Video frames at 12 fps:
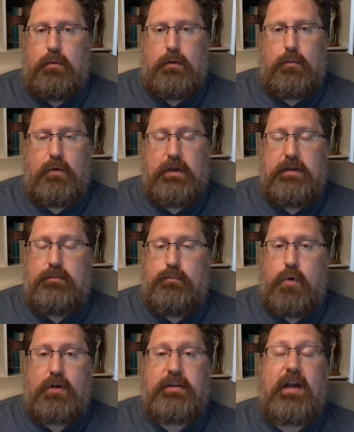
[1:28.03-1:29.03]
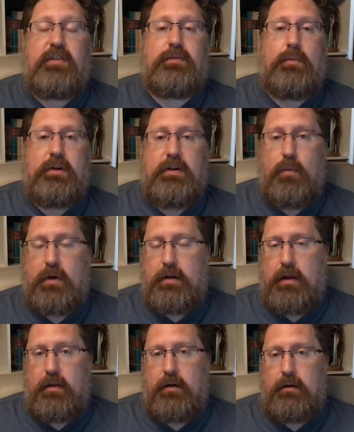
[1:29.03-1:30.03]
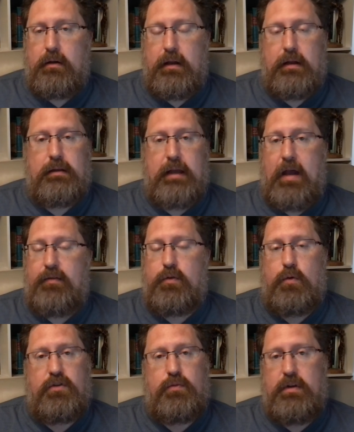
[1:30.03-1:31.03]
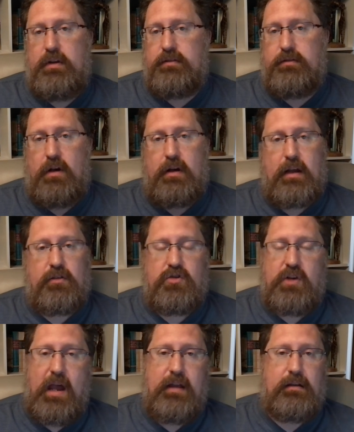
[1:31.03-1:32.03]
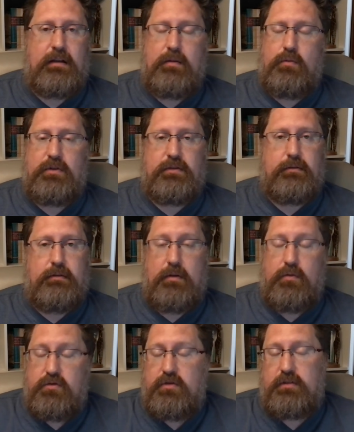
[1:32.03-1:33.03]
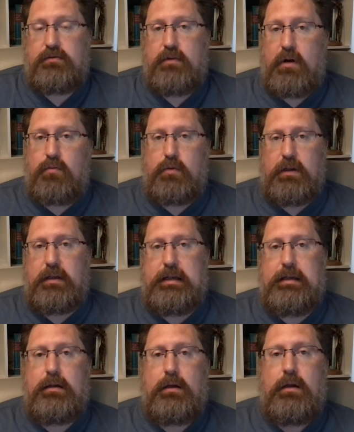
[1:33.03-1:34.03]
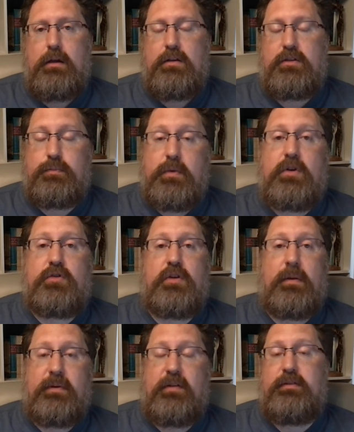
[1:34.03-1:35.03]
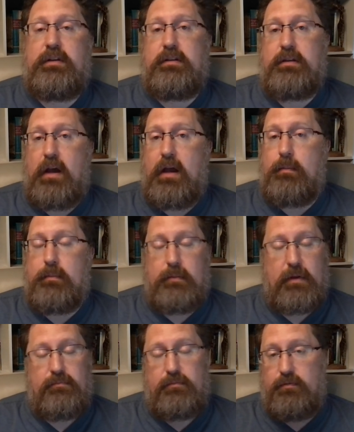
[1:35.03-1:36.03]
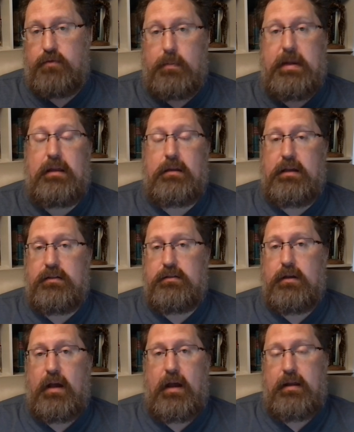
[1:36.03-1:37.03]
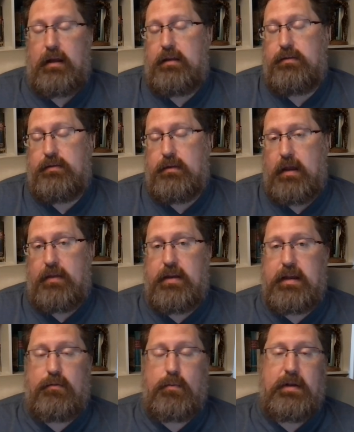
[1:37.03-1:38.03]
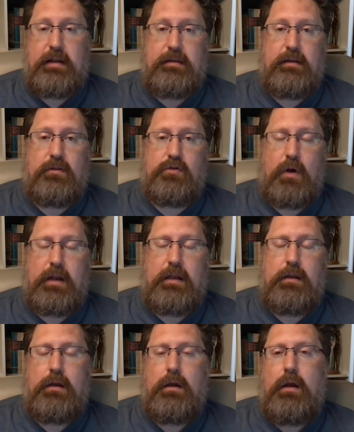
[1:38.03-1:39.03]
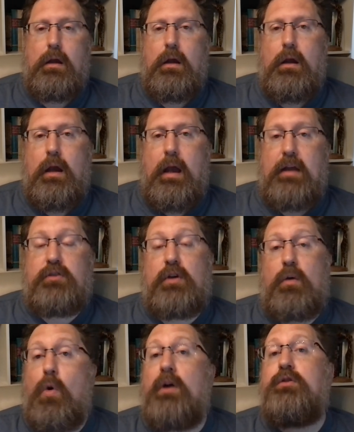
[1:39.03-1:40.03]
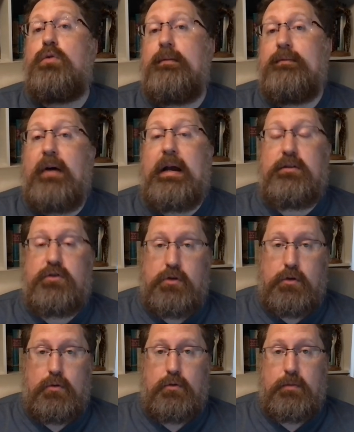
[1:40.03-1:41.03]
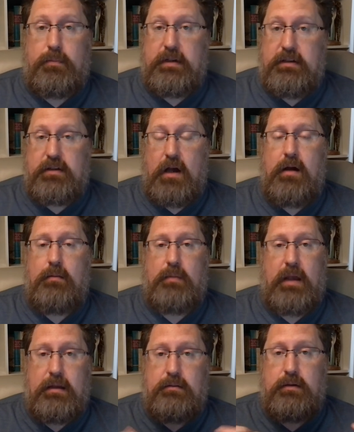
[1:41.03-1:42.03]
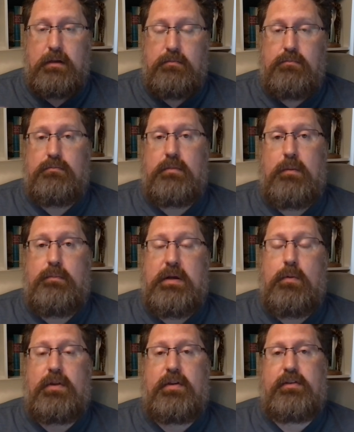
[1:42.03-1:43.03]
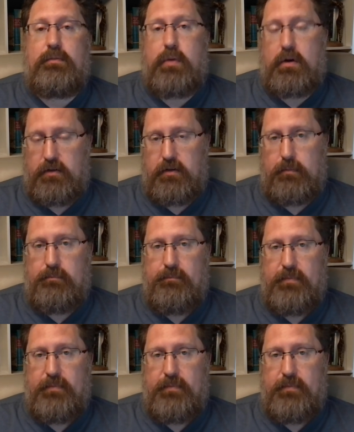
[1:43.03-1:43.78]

We bore testimony to one another, and afterwards we just hung out and chatted. It was just a really spiritually uplifting time, for me at least. I think everybody enjoyed it. And so I want to invite you to please come and be with us in person.